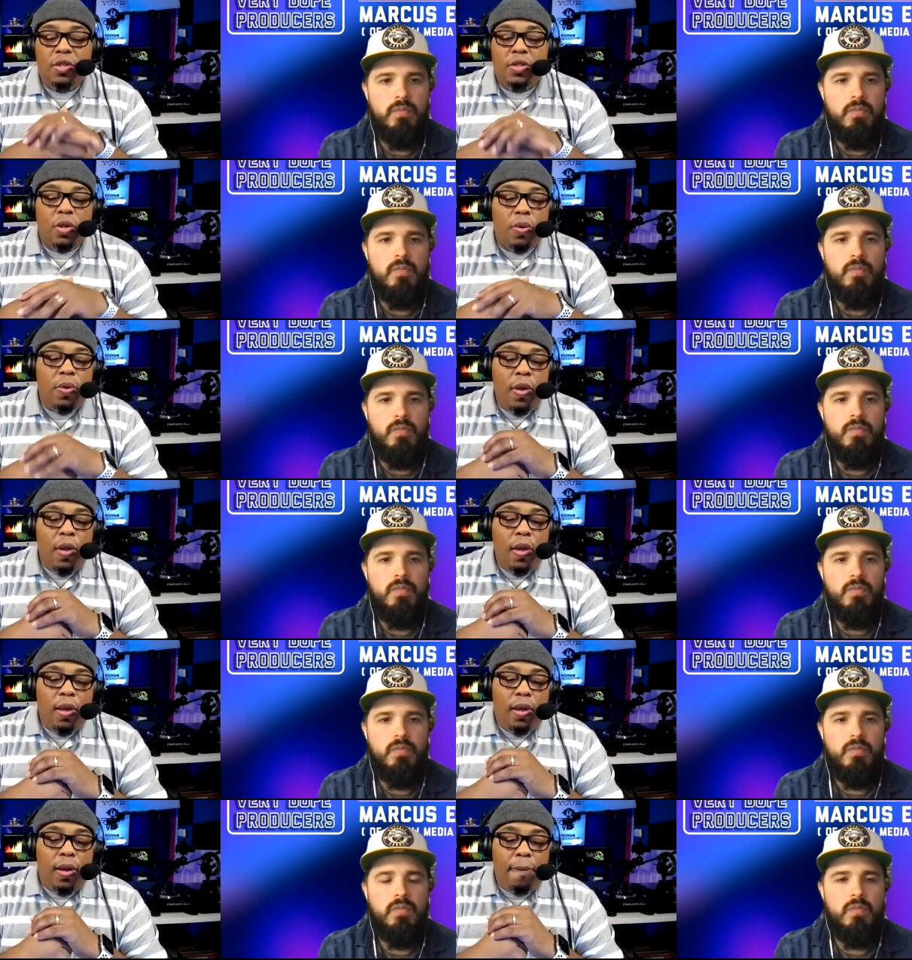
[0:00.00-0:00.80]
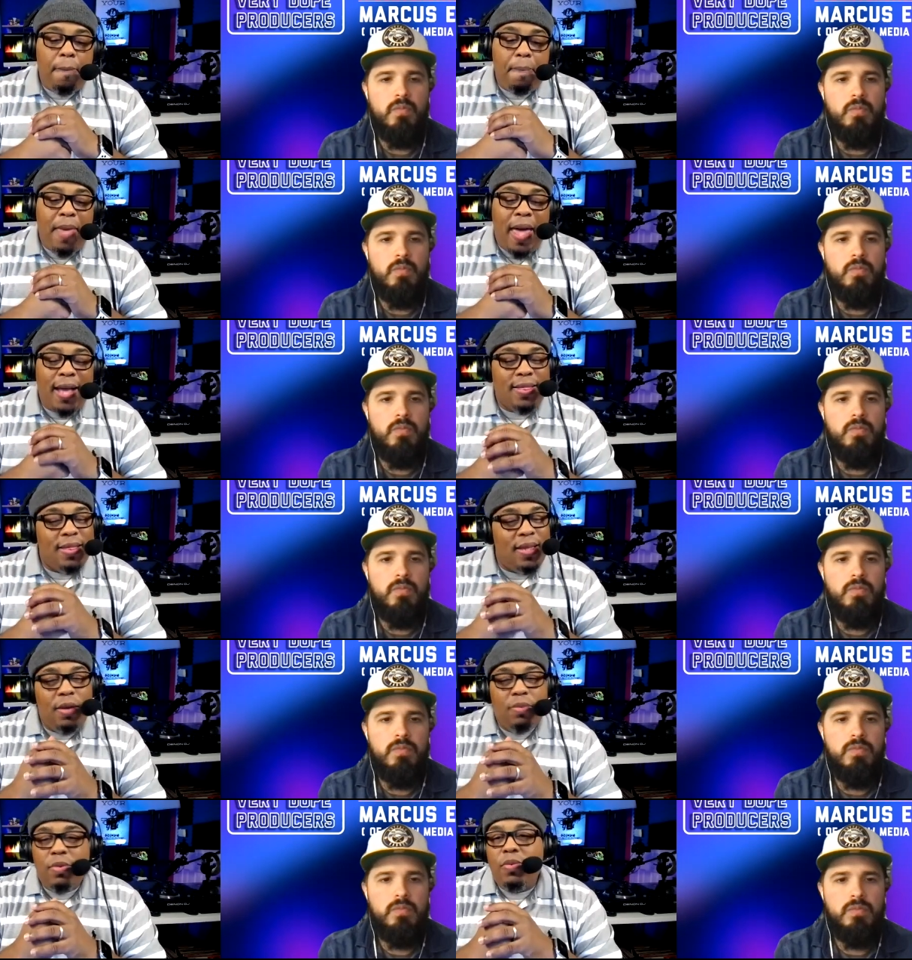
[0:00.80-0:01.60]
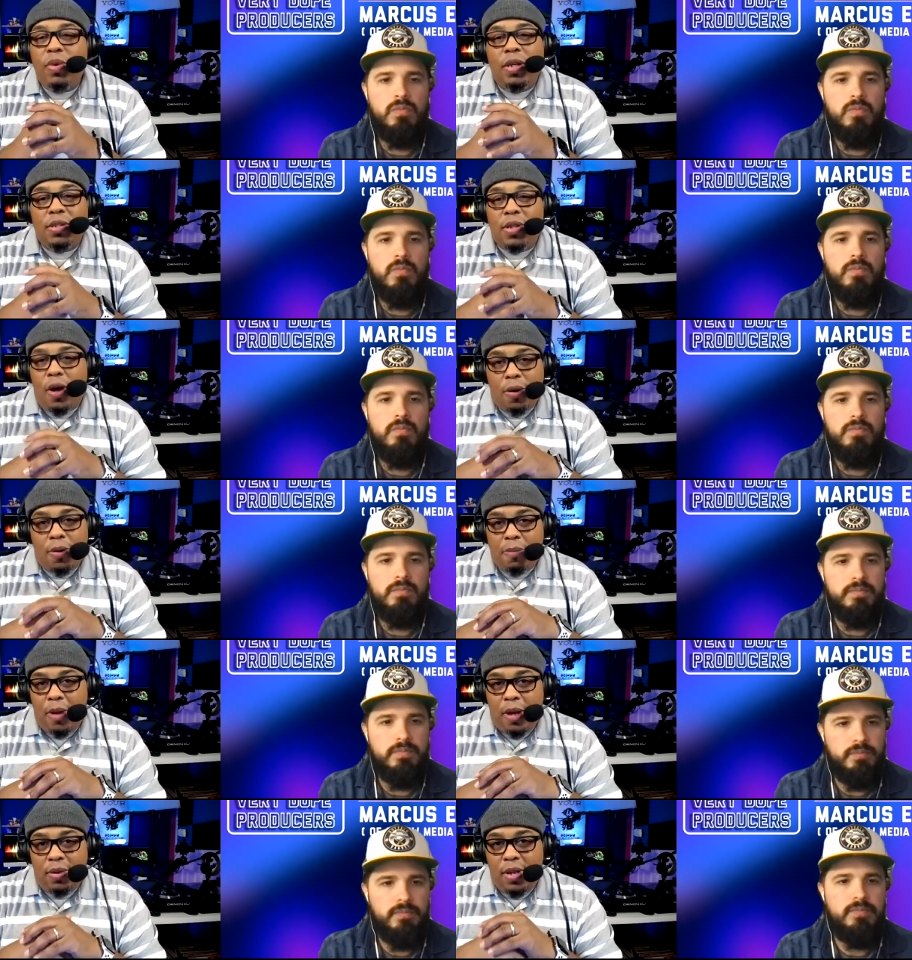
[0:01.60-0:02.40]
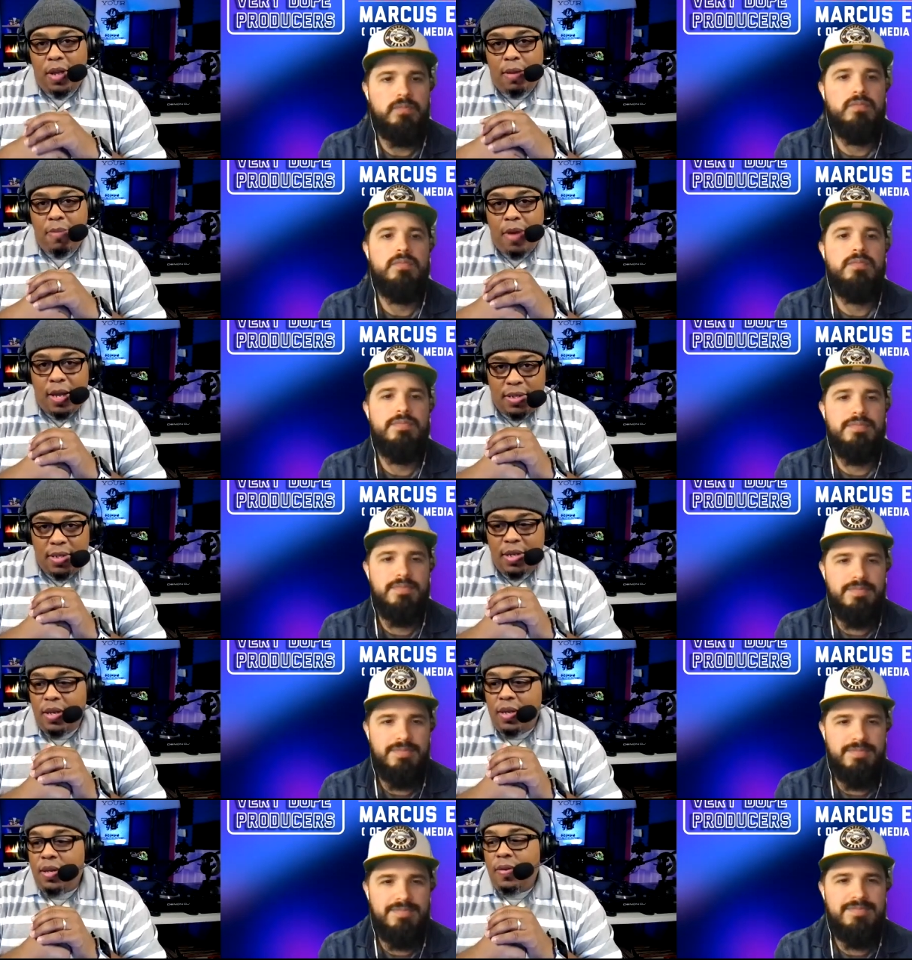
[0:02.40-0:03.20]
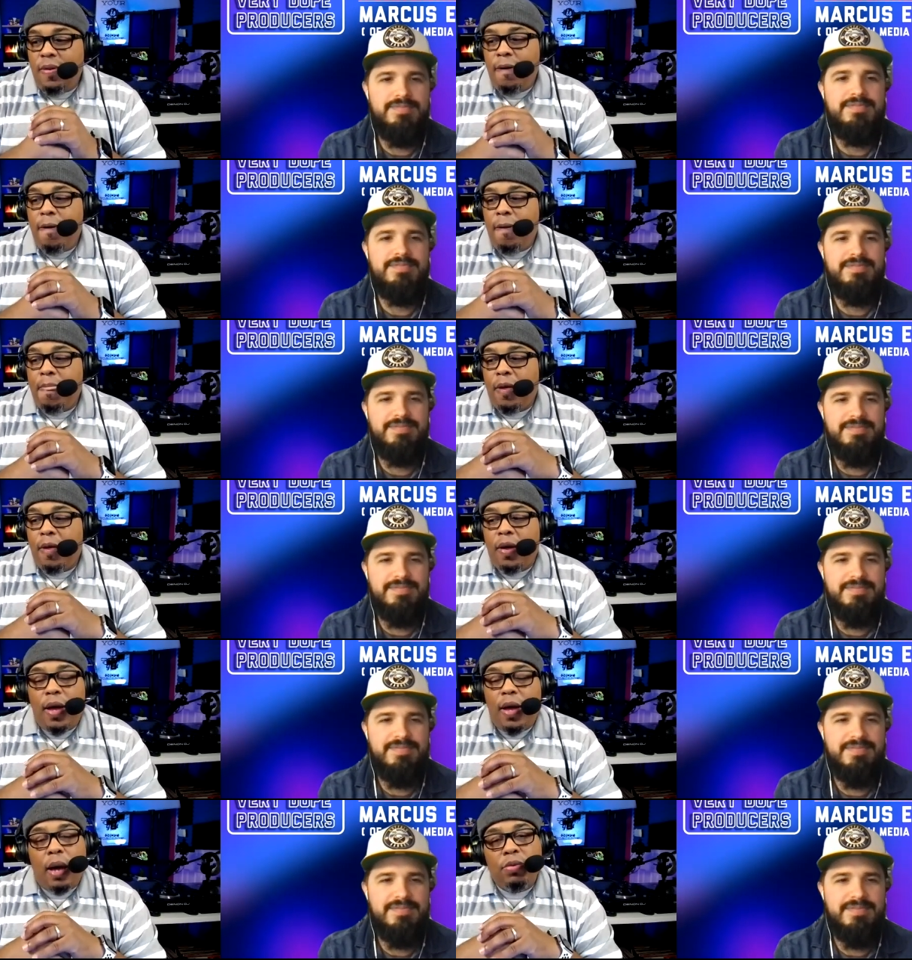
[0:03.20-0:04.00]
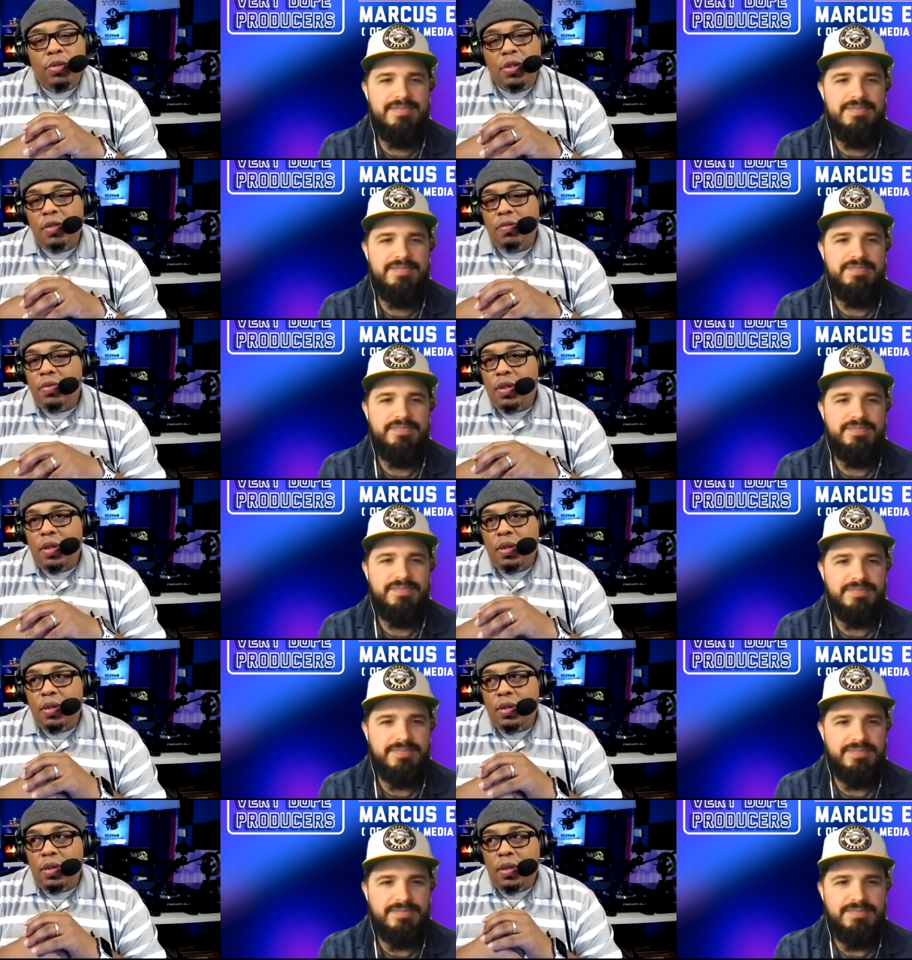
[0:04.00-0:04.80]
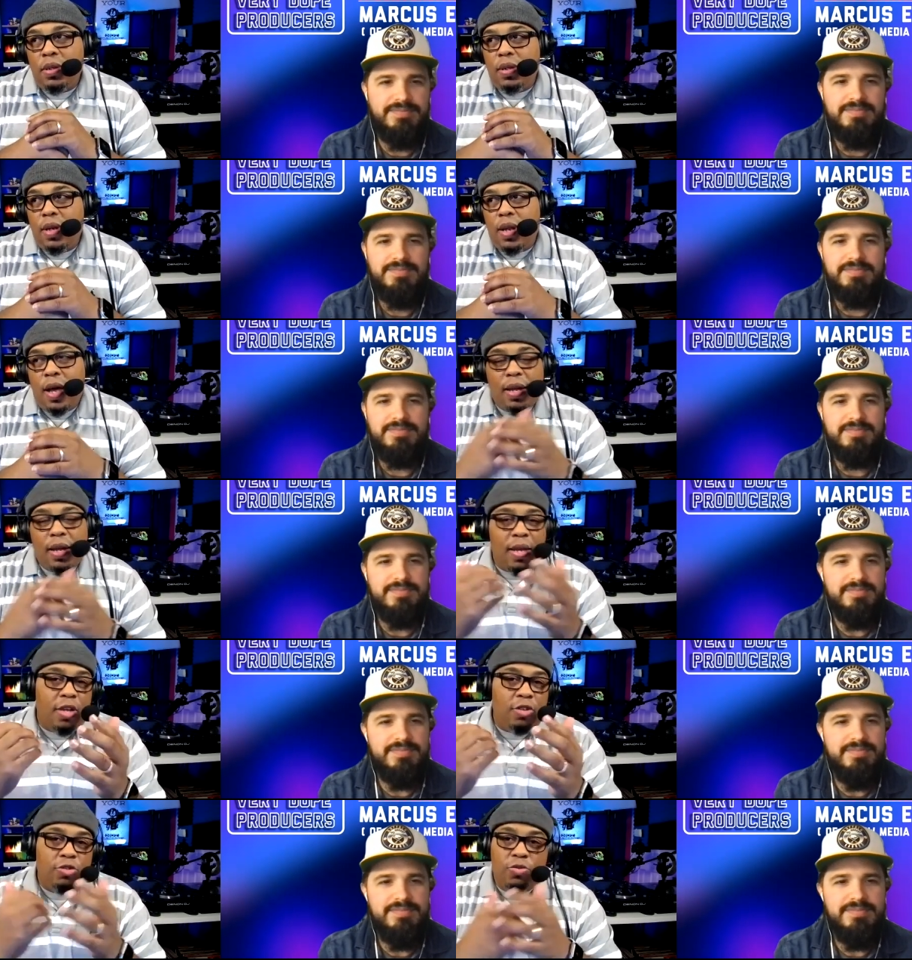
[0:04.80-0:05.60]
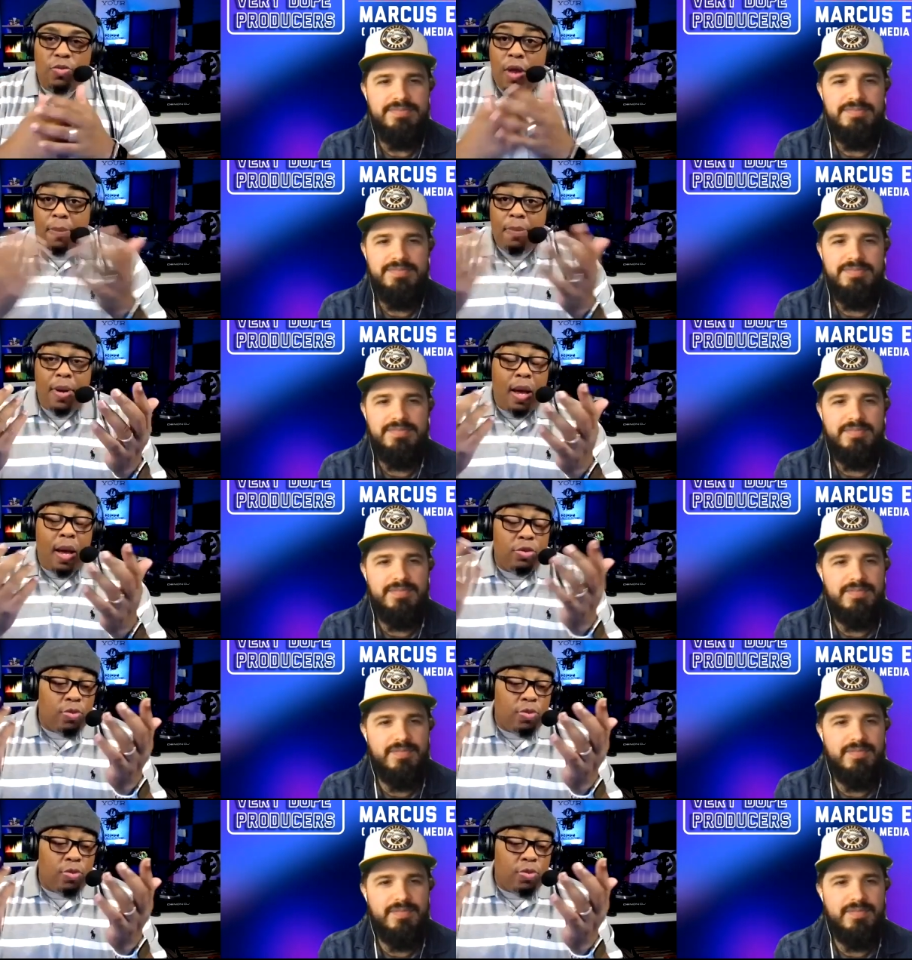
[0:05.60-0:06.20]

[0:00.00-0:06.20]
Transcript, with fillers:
Speaker 1: So uh, mm-hmm. back then we wasn't talking about that. Back then uh, mm-hmm. uh, I was living in the hood and a lot of cats was rapping. I was